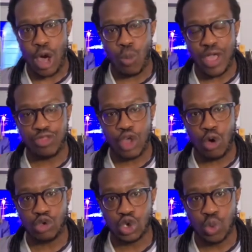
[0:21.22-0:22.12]
with
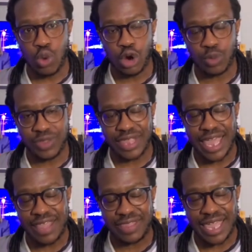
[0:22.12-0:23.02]
those who work
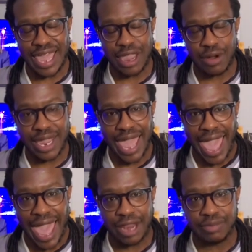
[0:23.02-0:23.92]
within the Eric
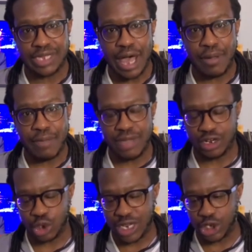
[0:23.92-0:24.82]
Adams
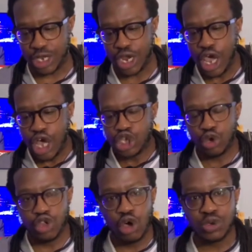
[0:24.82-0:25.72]
administration.
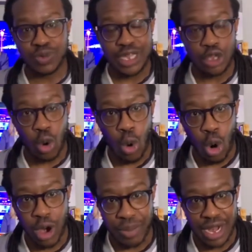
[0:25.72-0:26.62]
So those within the
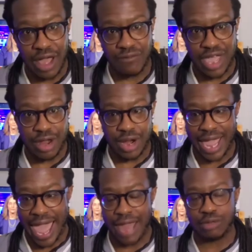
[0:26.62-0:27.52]
orbit of Eric
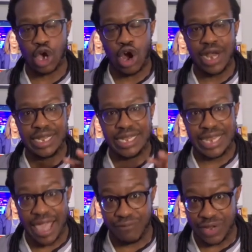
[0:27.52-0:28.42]
Adams are
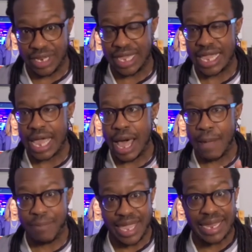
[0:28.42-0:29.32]
definitely
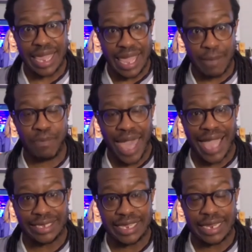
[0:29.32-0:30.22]
being
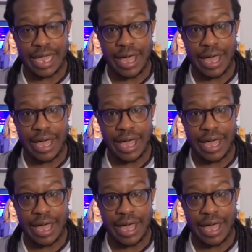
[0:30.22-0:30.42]
impacted